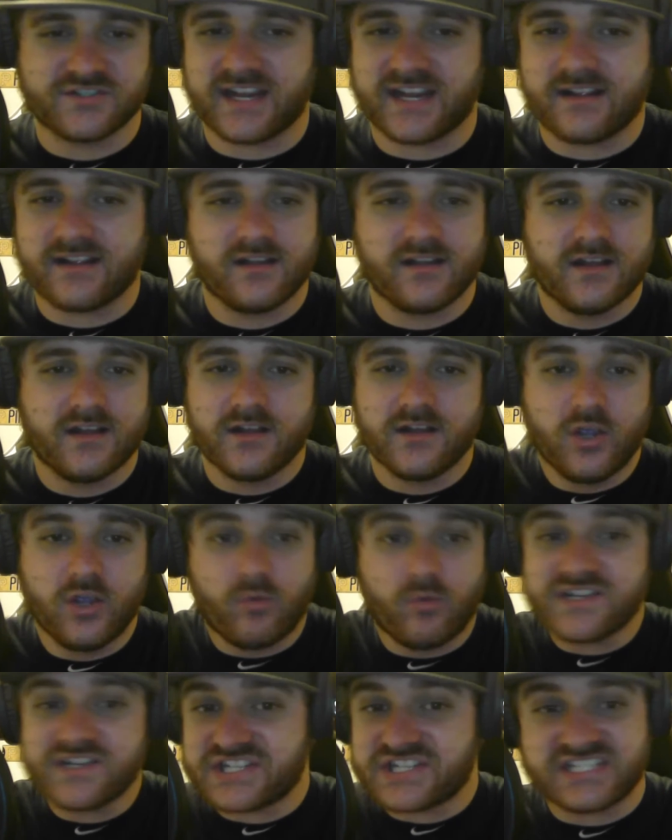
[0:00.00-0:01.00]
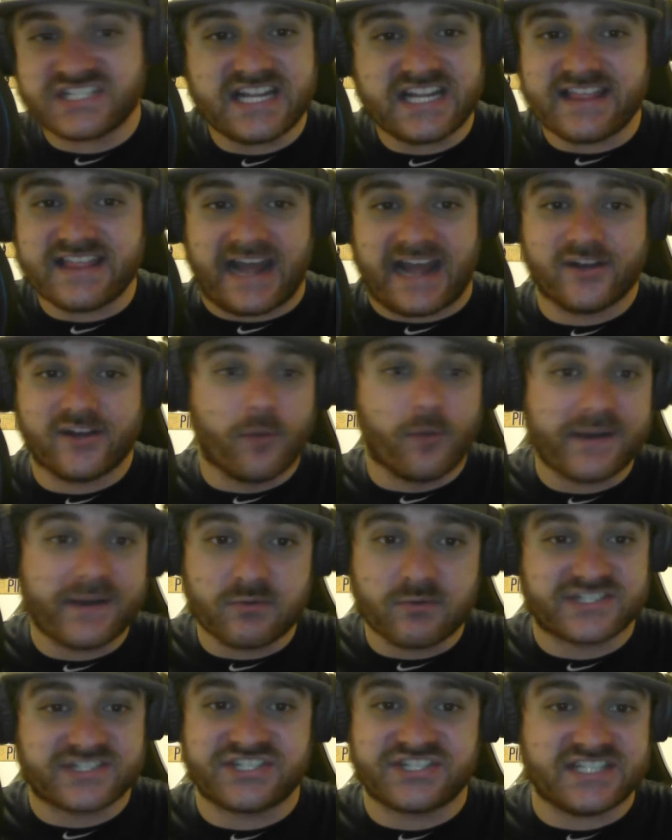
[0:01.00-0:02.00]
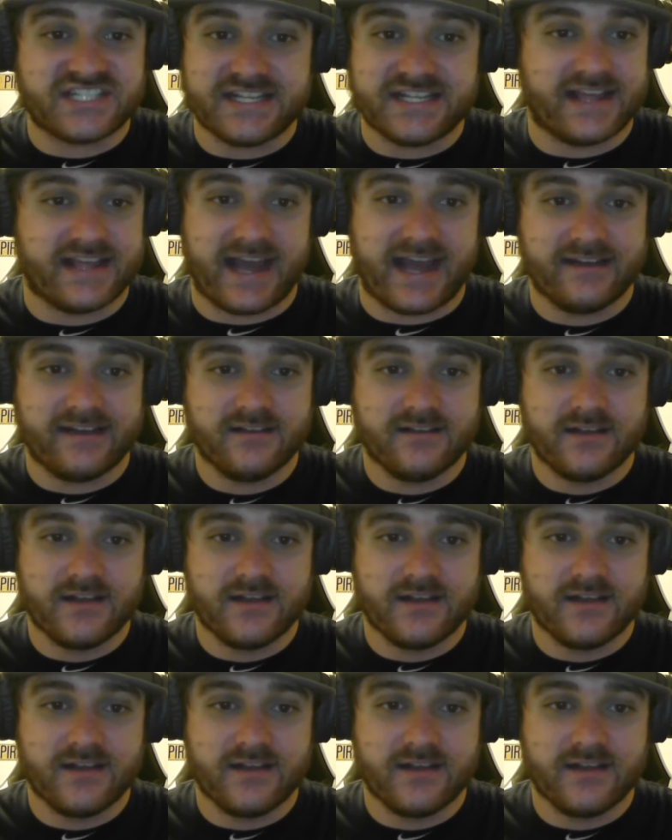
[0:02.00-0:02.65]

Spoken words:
Like, who wants to see that? Nobody wants to see that.